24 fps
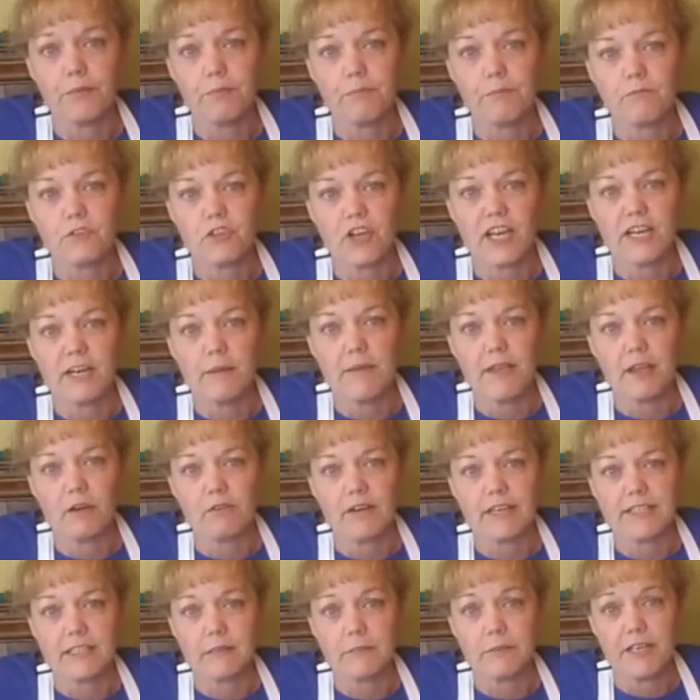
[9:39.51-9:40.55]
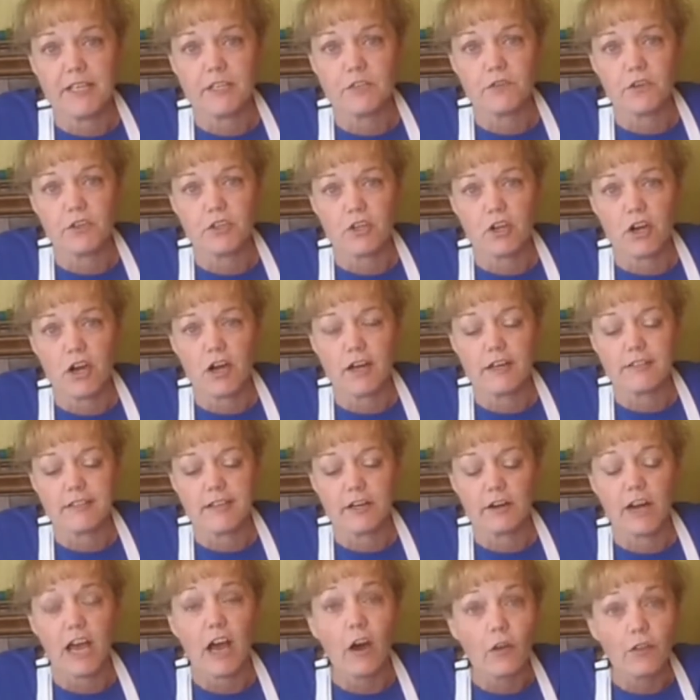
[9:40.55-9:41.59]
trying to make recipes for dogs that are
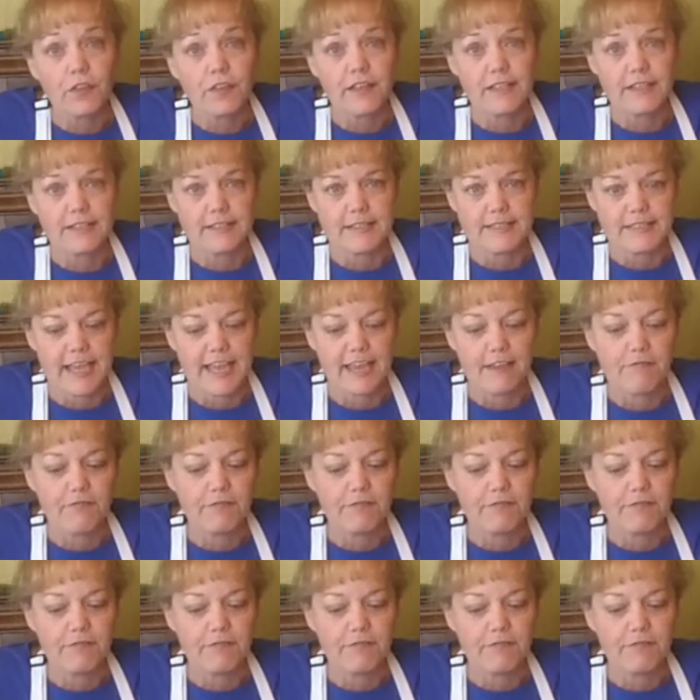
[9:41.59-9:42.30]
healthy and safe,